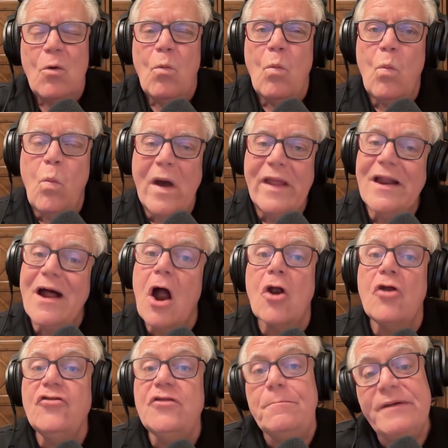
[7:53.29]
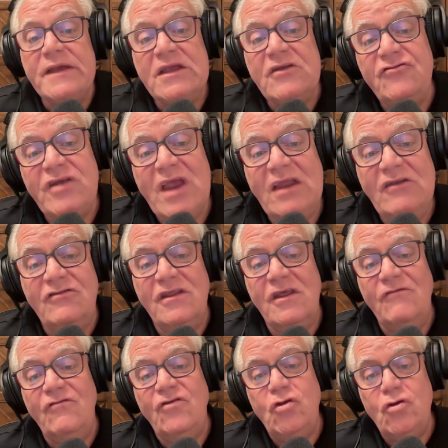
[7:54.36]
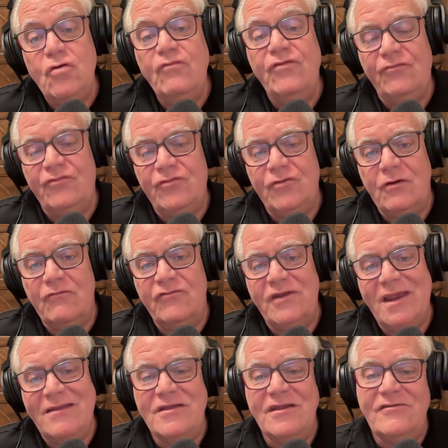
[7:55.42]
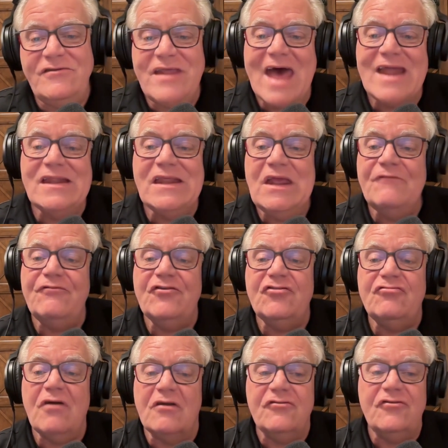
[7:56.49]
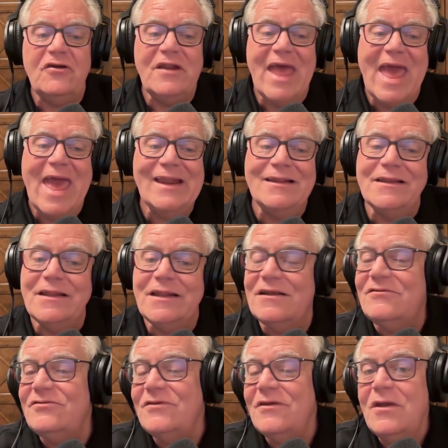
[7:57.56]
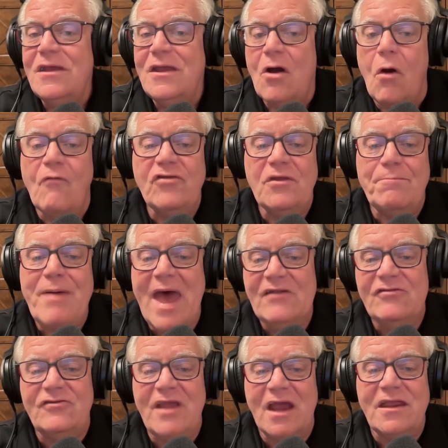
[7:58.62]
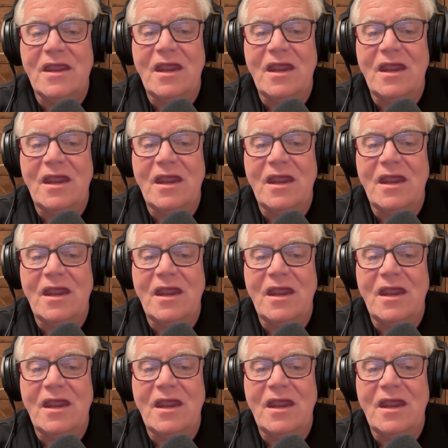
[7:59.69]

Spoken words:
what are the biggest changes that you've observed in the data infrastructure and analytics over the past decade?